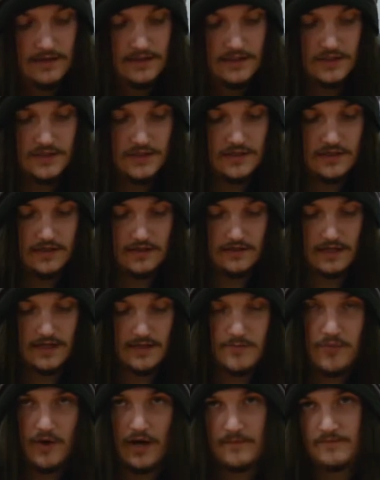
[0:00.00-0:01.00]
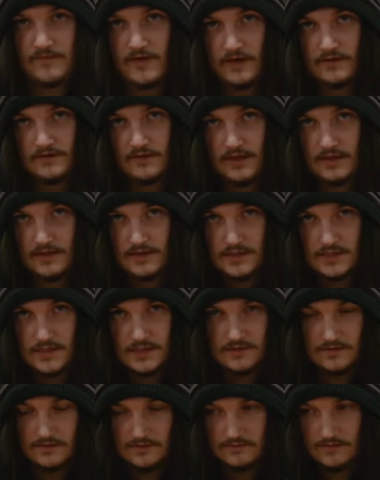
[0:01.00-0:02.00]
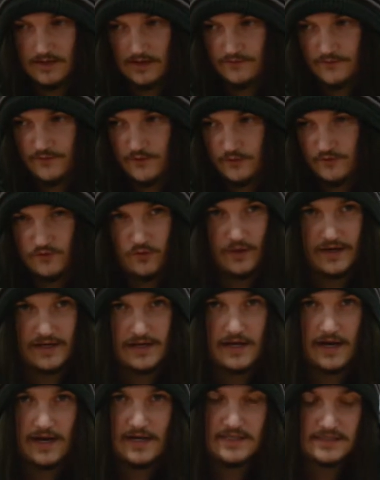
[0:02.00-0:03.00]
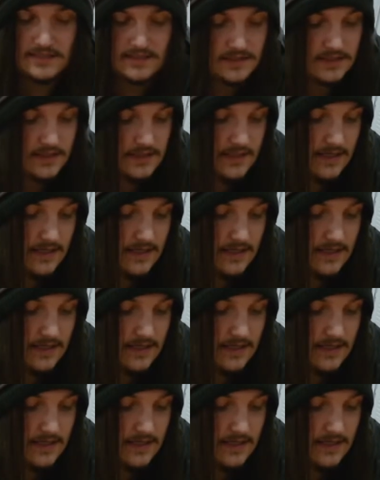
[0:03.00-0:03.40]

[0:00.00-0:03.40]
This can pipe down a few 20ks.